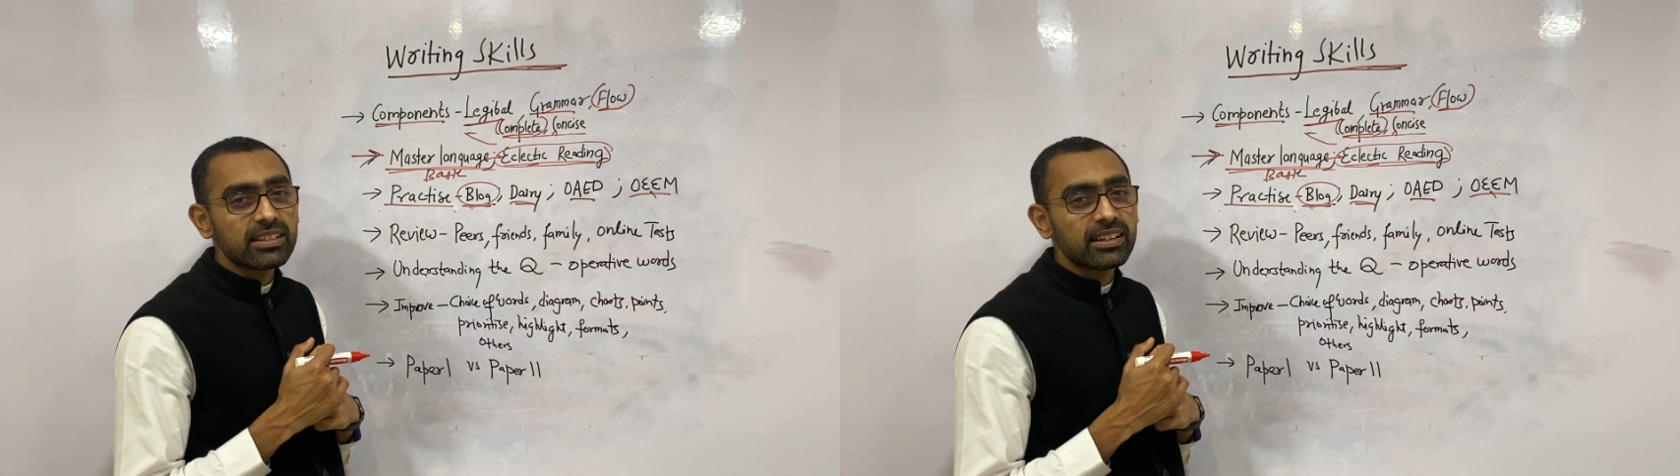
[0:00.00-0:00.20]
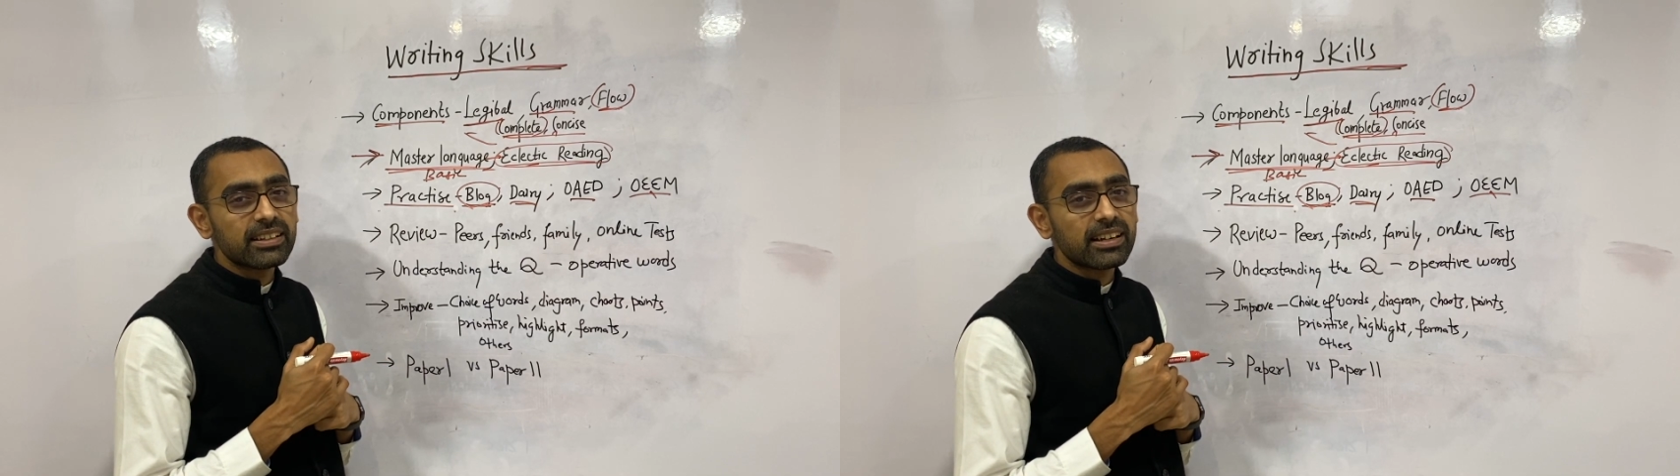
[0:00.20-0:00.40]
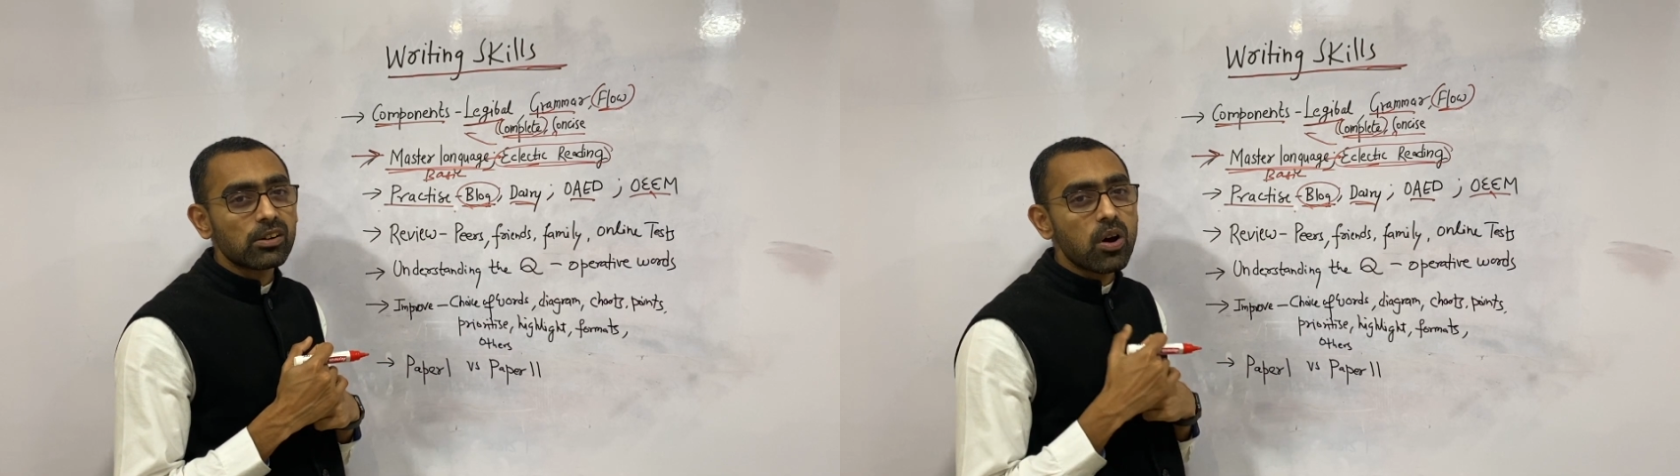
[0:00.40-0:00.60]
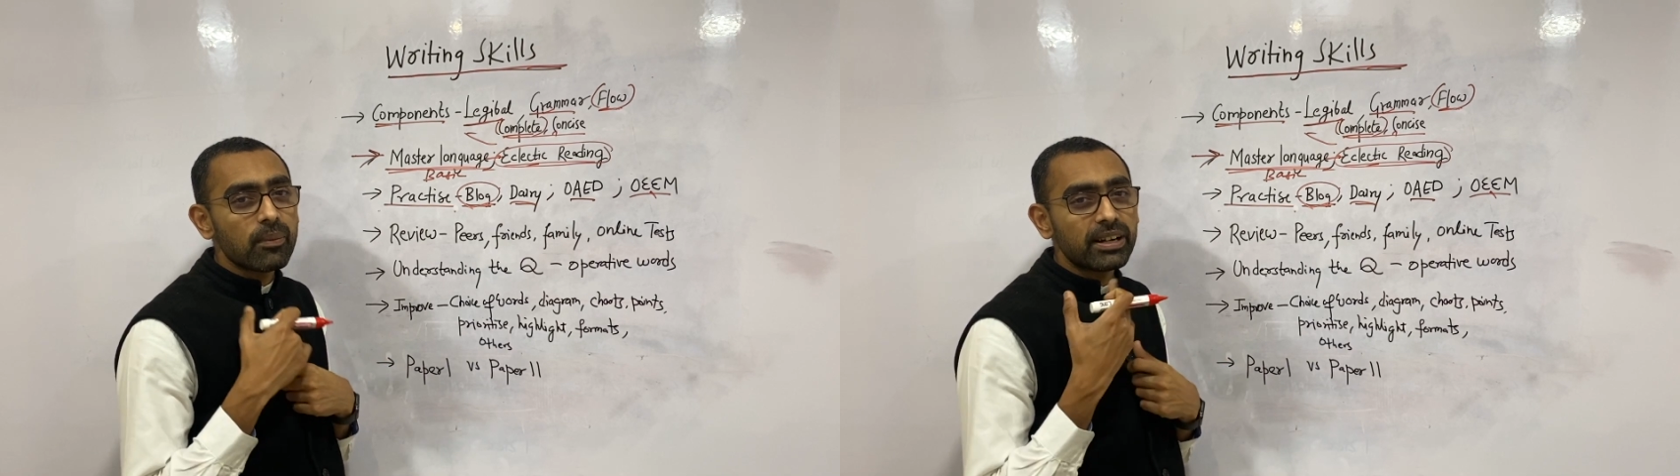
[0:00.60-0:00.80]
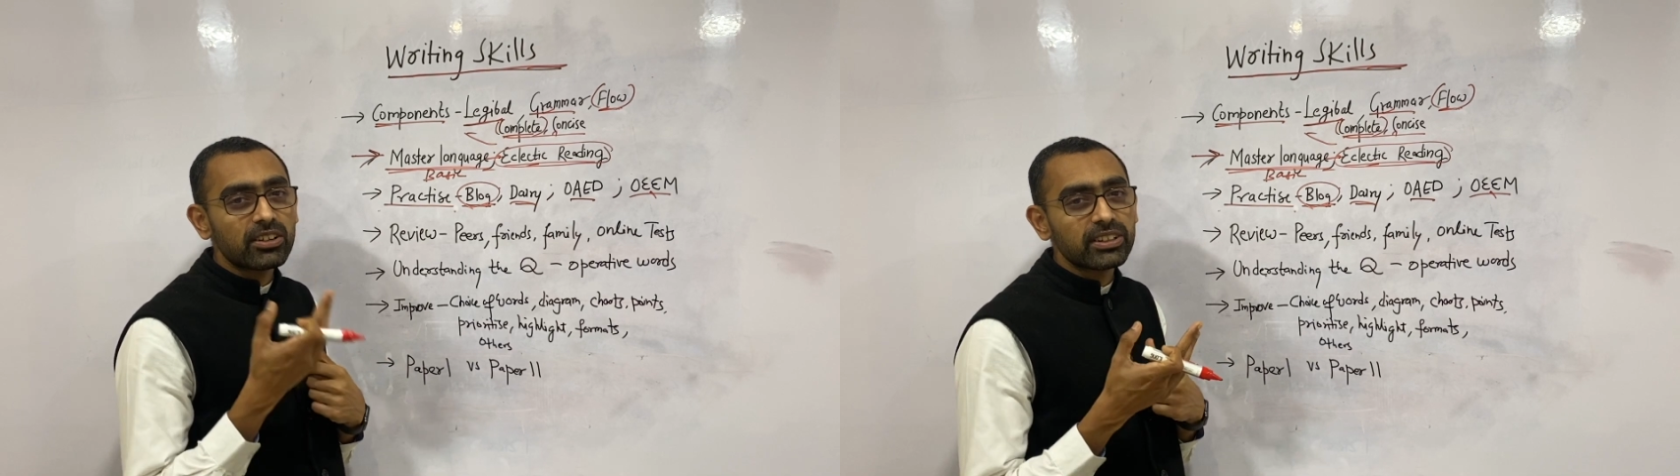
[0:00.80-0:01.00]
and then
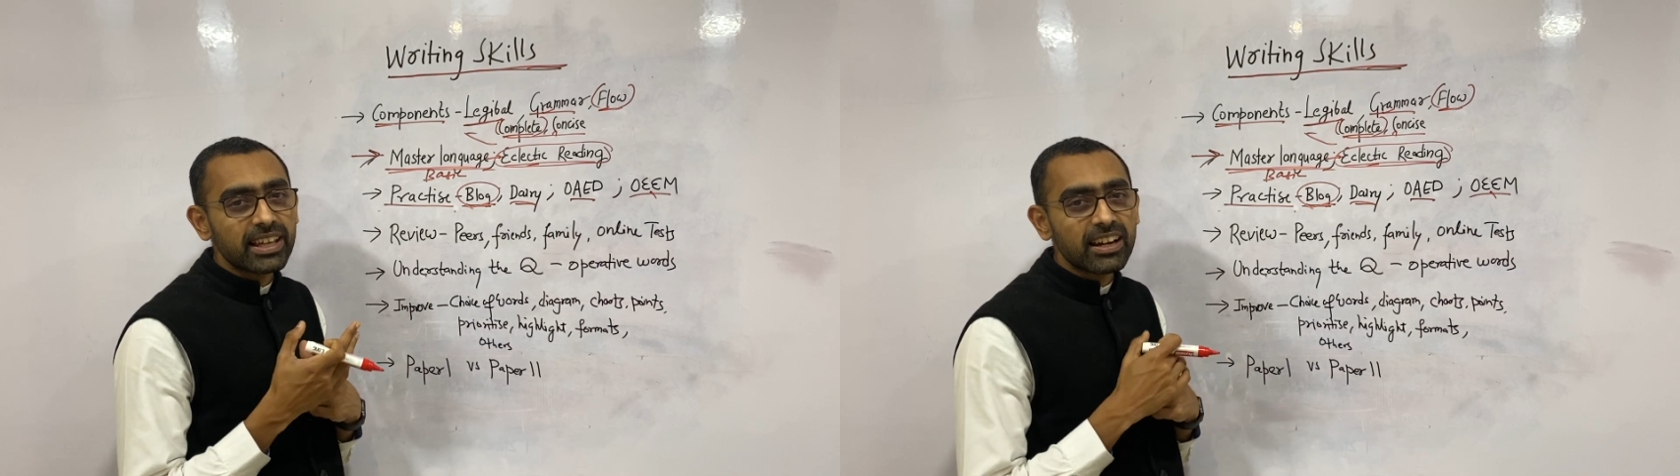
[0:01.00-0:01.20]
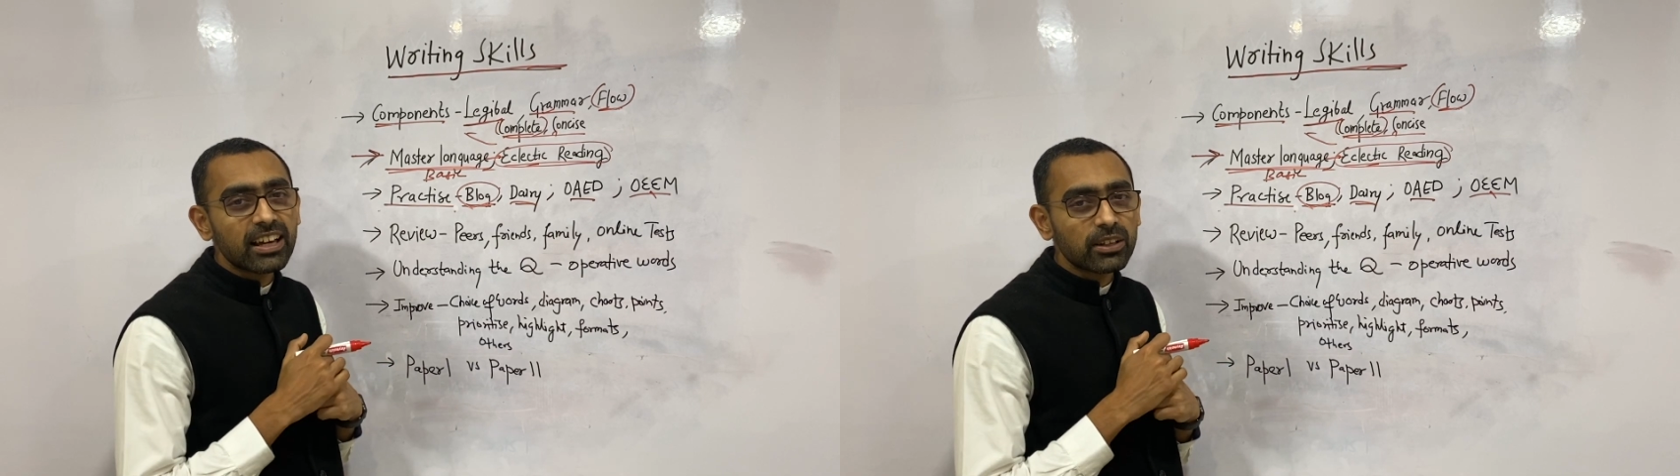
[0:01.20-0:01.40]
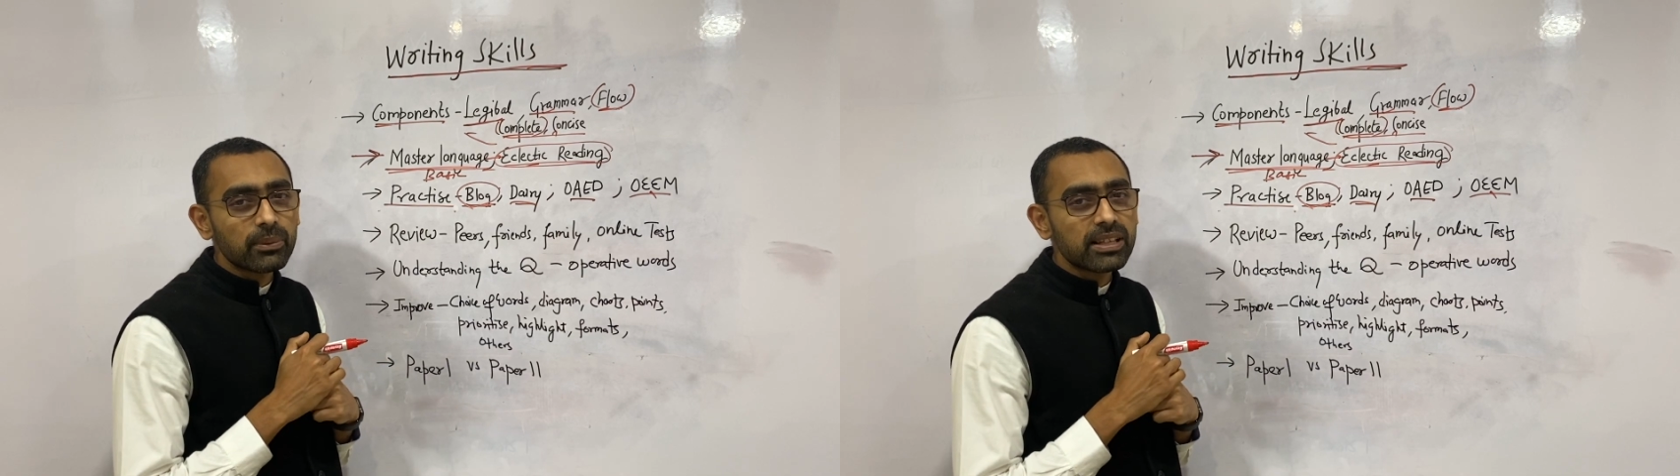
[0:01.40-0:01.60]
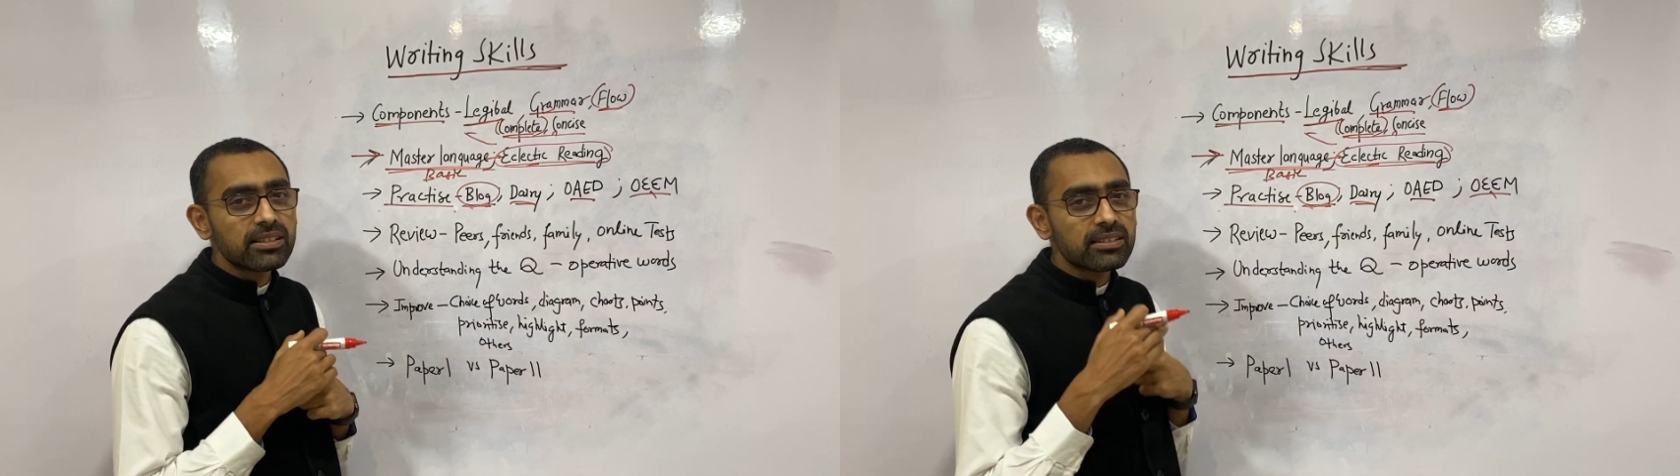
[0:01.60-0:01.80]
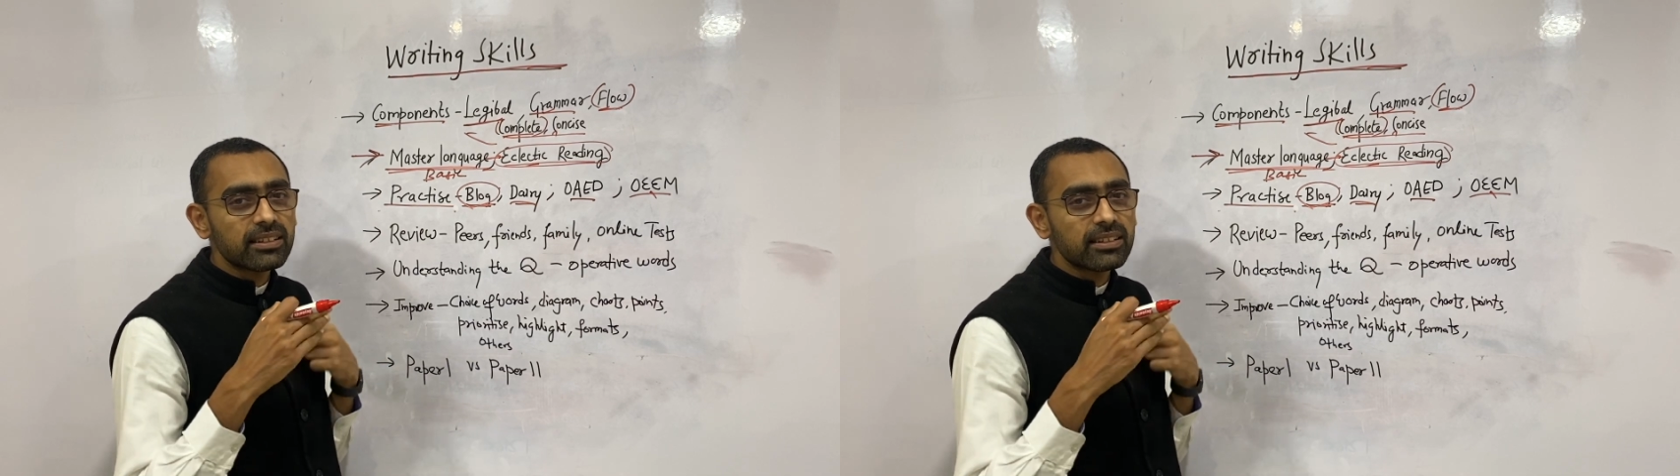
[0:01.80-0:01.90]
comment on their arguments,